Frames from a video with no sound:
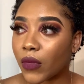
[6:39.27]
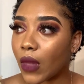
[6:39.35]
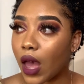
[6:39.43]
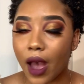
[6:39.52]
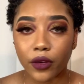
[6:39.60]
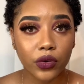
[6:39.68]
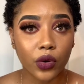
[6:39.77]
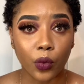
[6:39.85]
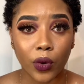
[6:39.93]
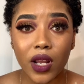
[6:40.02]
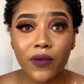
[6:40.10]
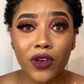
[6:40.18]
I don't know,
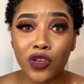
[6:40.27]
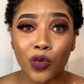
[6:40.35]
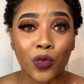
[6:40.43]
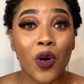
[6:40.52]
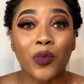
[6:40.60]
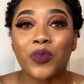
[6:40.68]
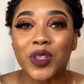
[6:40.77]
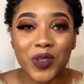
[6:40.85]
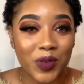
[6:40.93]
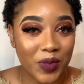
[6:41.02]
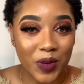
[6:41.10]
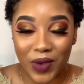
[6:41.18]
whatever you want me to
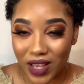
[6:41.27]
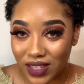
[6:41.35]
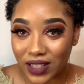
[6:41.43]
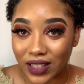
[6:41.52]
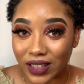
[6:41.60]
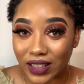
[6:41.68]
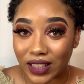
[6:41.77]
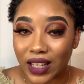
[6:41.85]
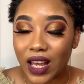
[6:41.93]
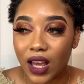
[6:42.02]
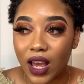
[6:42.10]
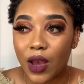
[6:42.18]
be basically,
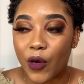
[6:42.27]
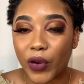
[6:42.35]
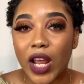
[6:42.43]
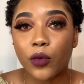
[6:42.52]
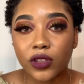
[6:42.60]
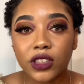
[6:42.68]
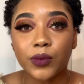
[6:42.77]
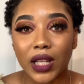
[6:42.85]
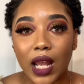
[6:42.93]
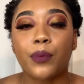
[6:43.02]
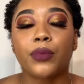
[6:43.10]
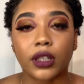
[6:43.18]
but I want to be
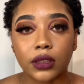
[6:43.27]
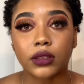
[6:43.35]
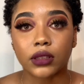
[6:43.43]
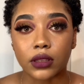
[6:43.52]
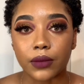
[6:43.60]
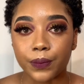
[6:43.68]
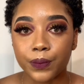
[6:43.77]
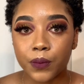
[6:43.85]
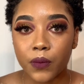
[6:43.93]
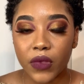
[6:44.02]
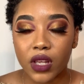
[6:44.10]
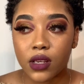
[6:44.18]
that person
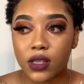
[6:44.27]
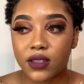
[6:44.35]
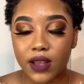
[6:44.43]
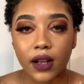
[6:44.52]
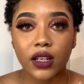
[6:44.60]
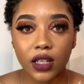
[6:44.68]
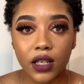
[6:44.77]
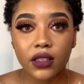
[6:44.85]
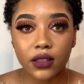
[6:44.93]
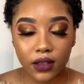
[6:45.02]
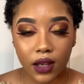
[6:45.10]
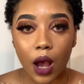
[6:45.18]
standing in
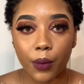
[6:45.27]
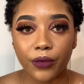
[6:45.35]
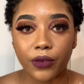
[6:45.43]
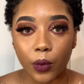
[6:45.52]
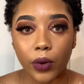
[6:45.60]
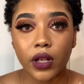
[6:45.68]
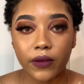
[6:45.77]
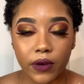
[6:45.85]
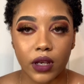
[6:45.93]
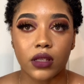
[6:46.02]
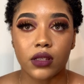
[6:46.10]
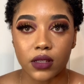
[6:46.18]
the gap for whatever
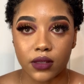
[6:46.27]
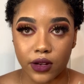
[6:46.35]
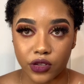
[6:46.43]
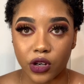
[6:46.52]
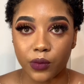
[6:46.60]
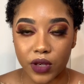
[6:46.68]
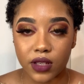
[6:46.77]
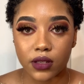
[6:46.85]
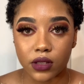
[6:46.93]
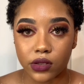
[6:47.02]
it is that you're missing.